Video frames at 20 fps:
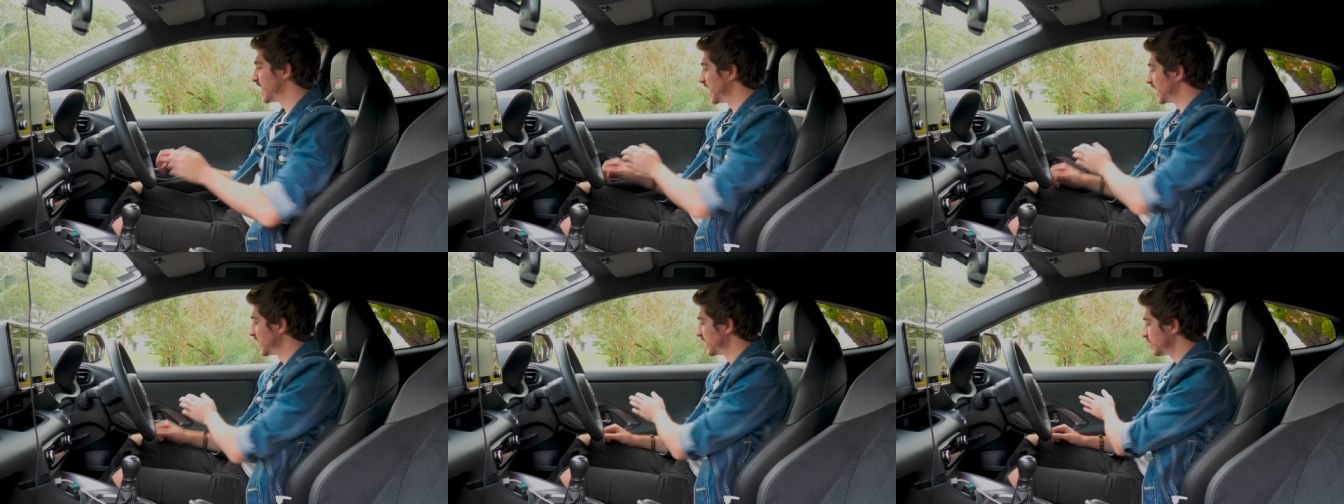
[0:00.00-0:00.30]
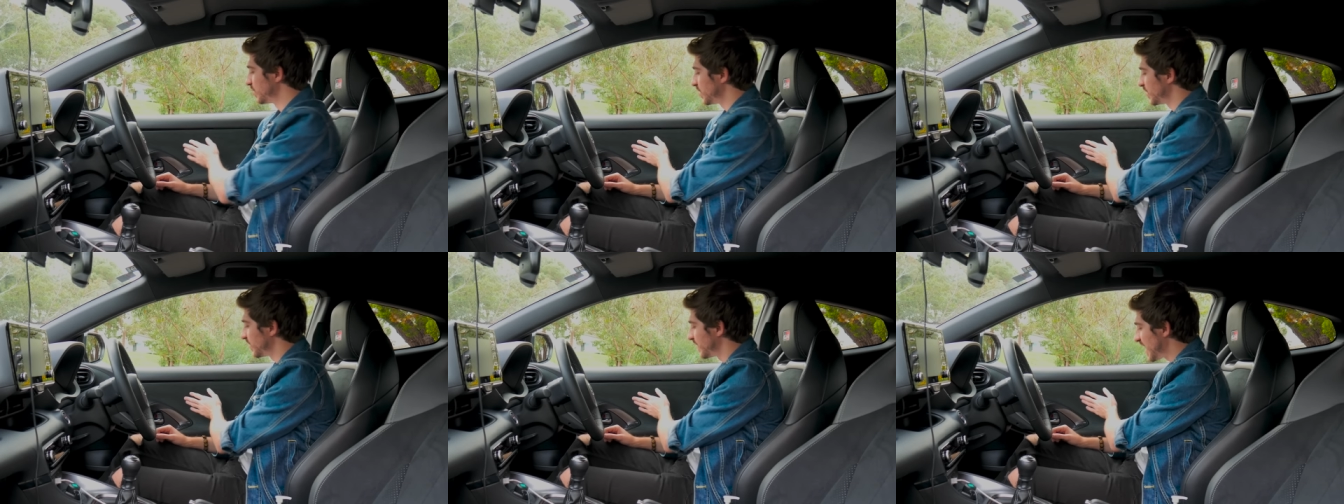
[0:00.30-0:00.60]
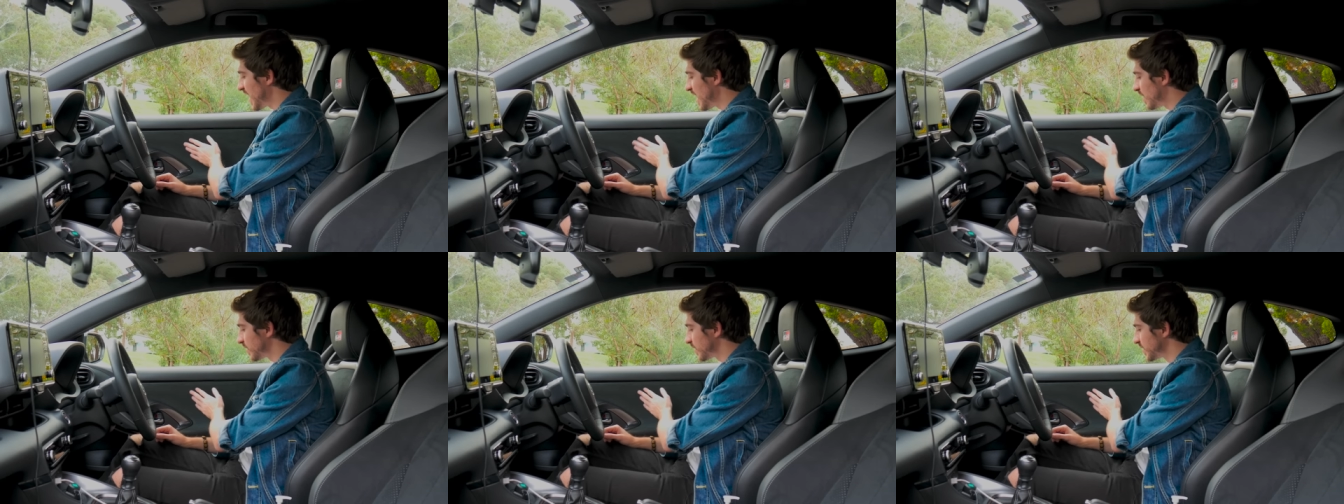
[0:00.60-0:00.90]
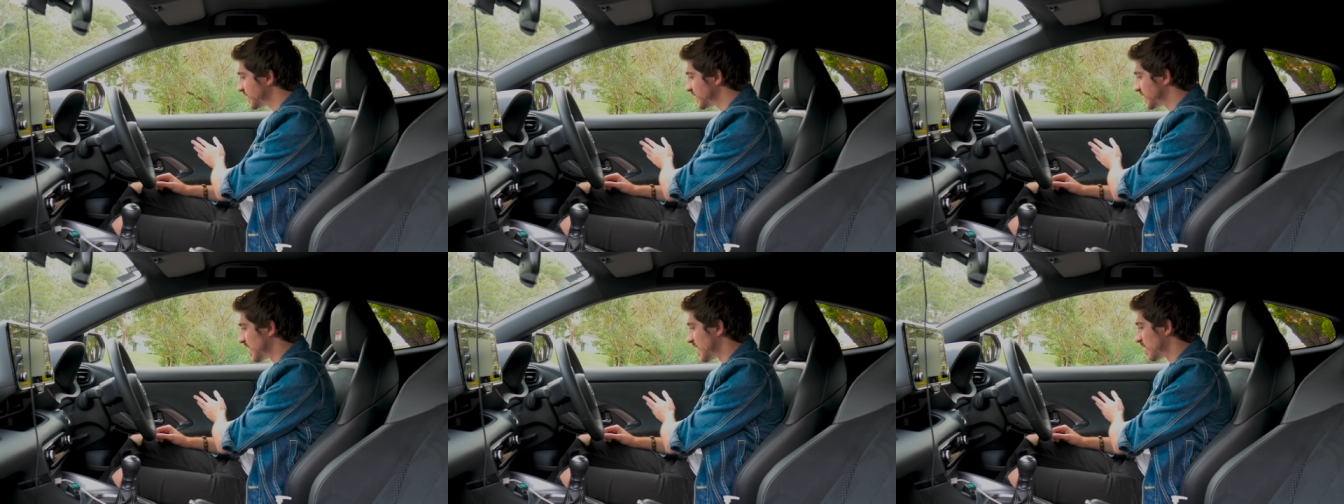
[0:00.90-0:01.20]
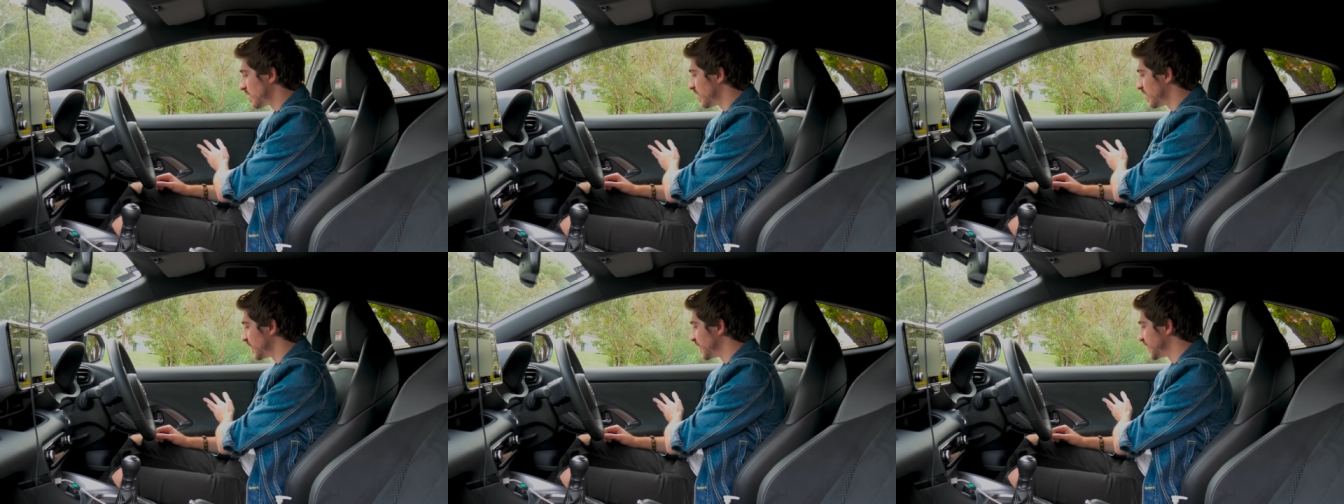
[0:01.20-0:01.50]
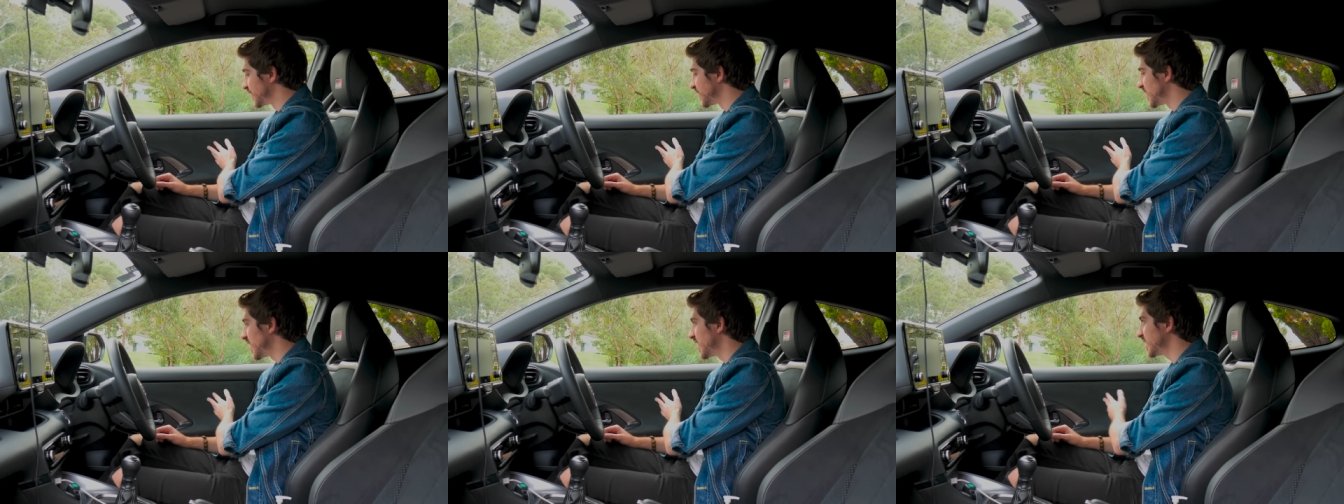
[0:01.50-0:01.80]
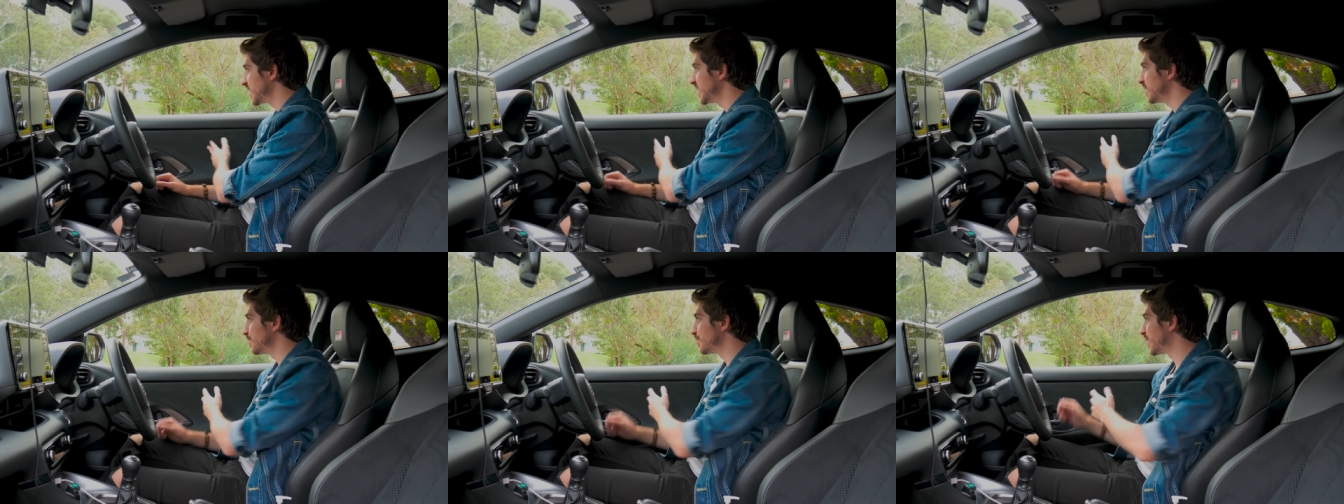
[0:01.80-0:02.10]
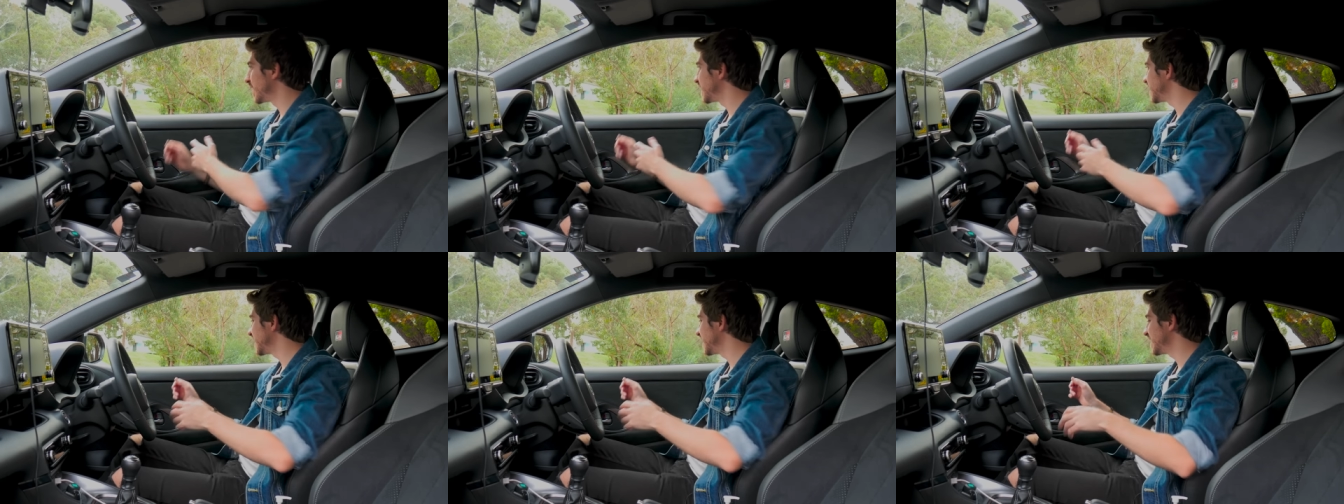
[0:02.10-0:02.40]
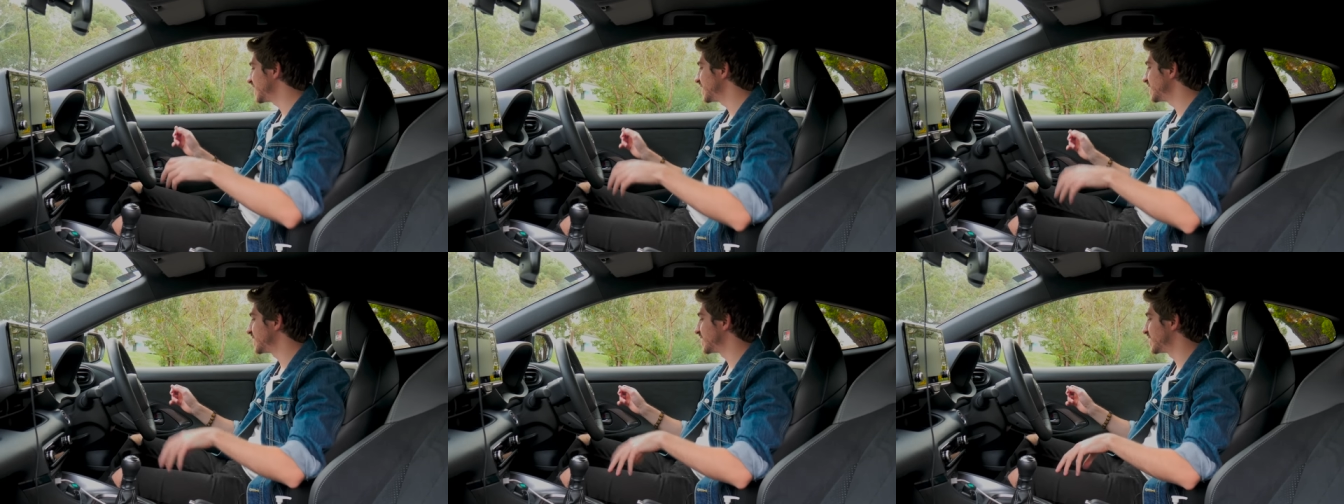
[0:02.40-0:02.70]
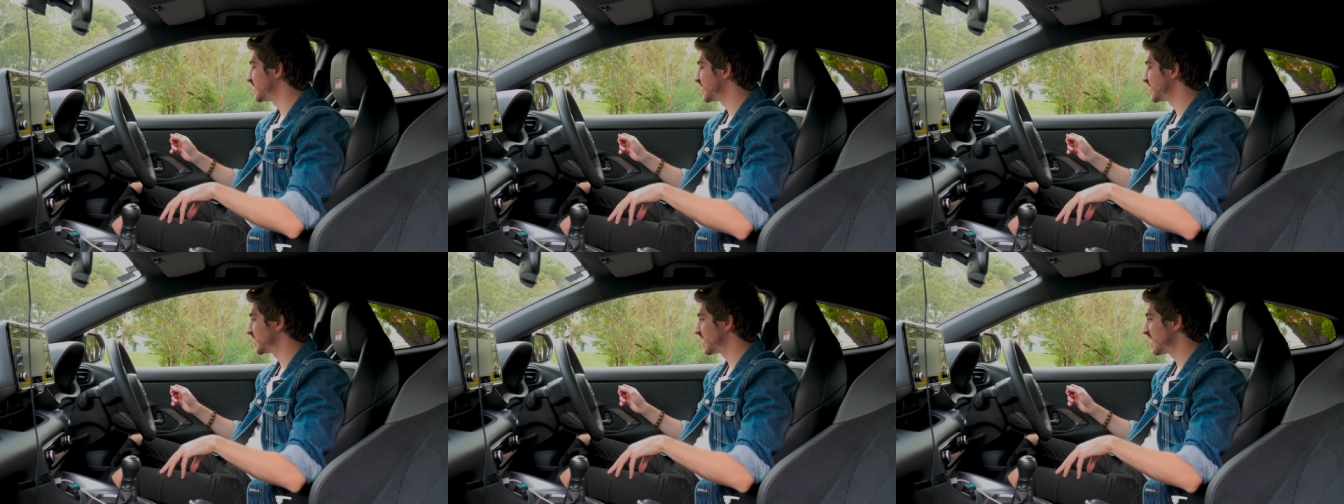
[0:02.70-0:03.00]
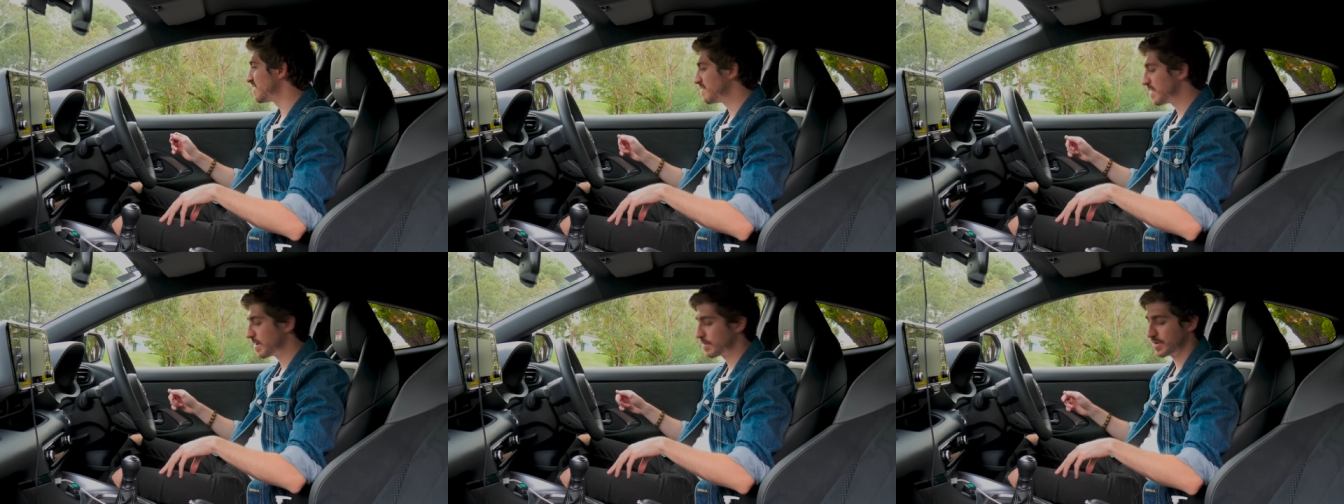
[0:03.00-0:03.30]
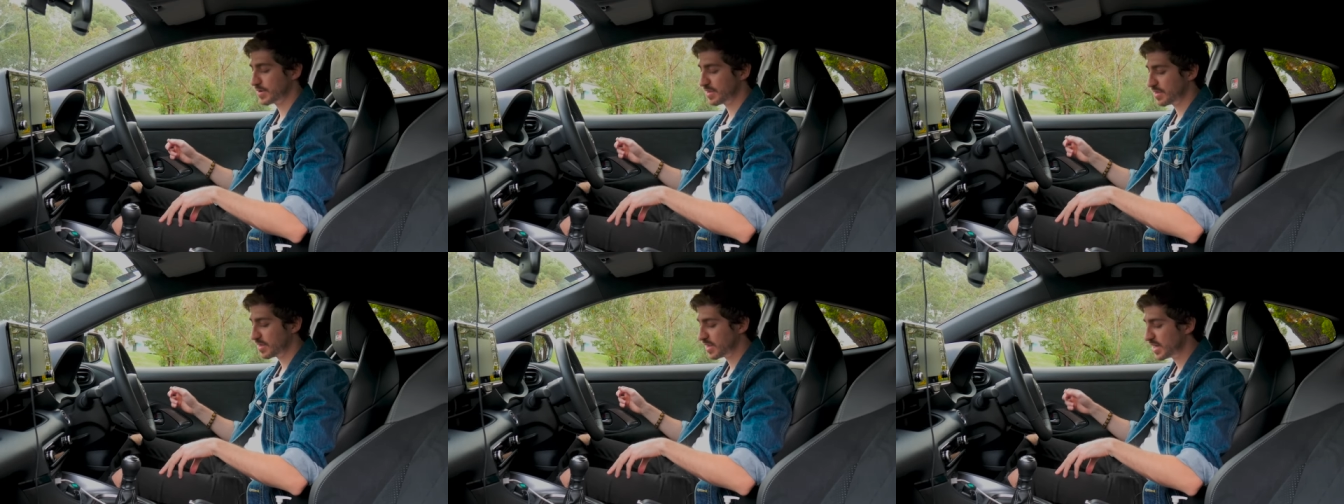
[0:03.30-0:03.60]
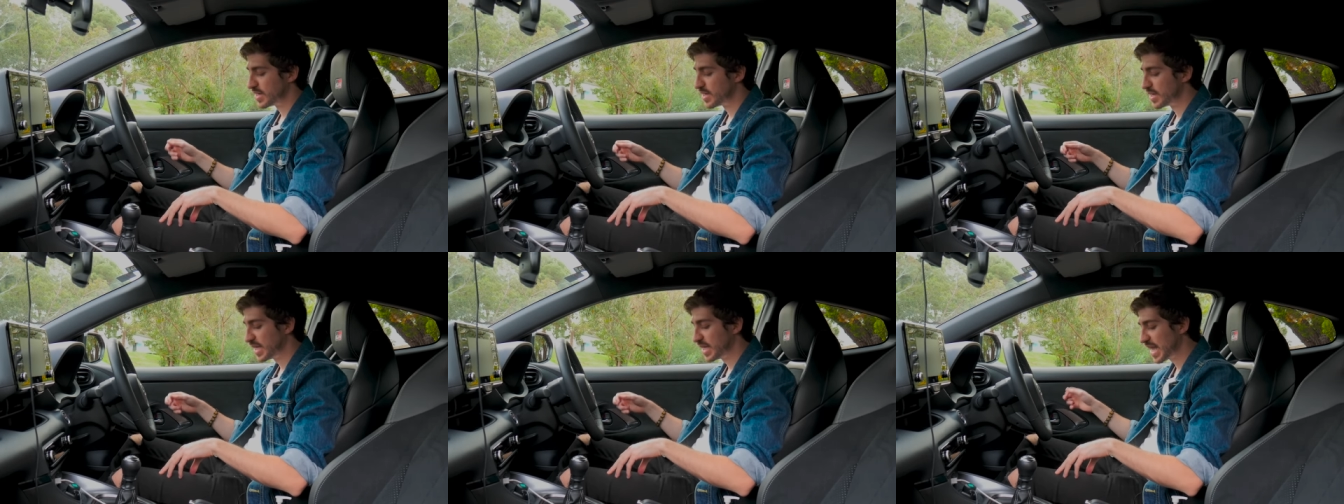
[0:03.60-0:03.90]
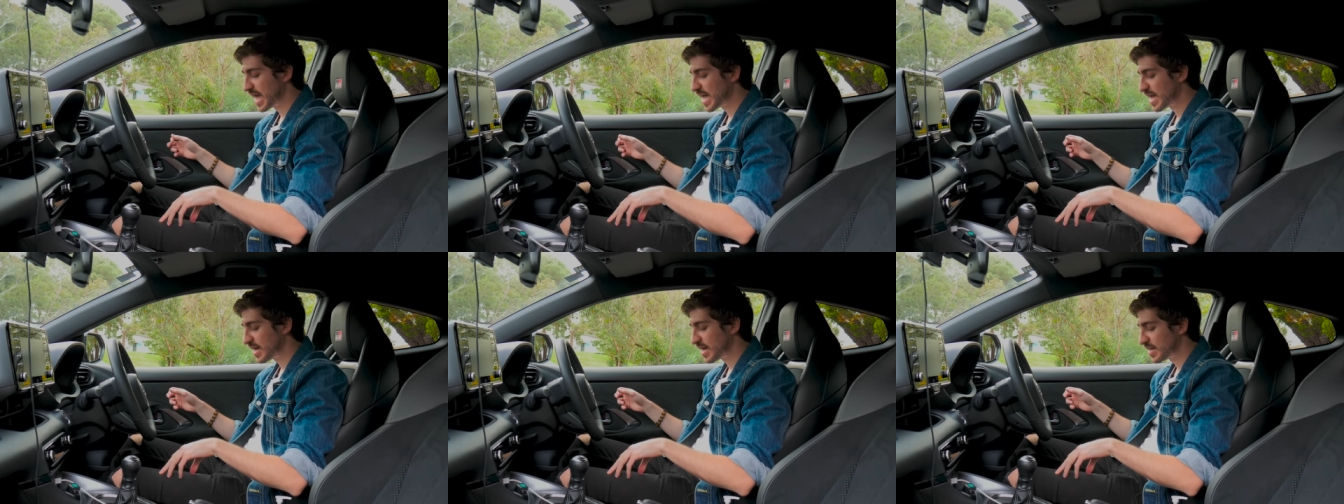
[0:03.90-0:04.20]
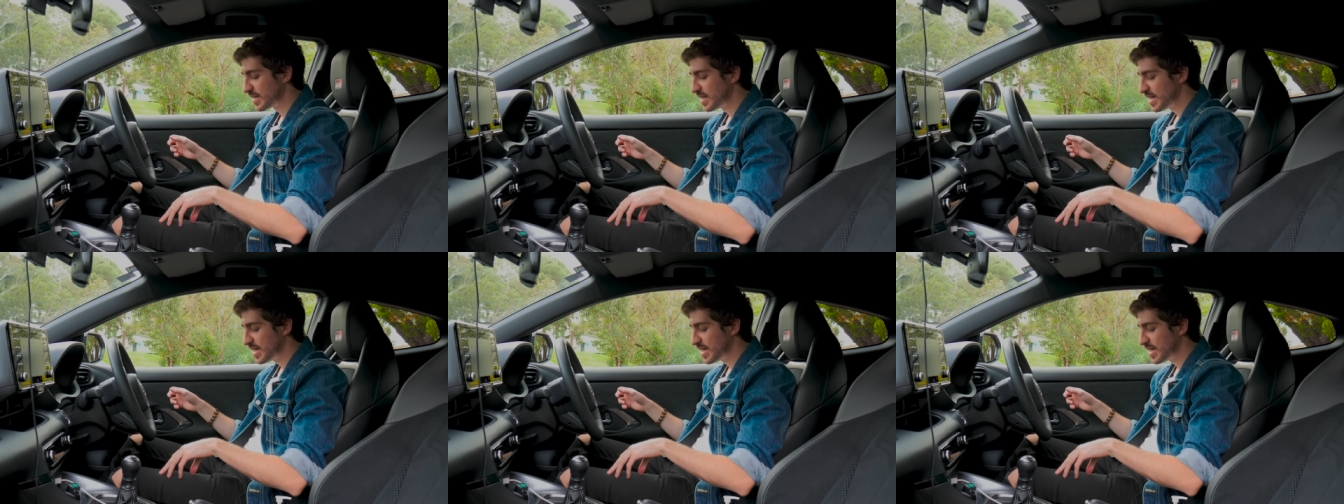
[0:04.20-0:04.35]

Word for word: A little bit of Alcantara on the side here, but it is just a very thin layer.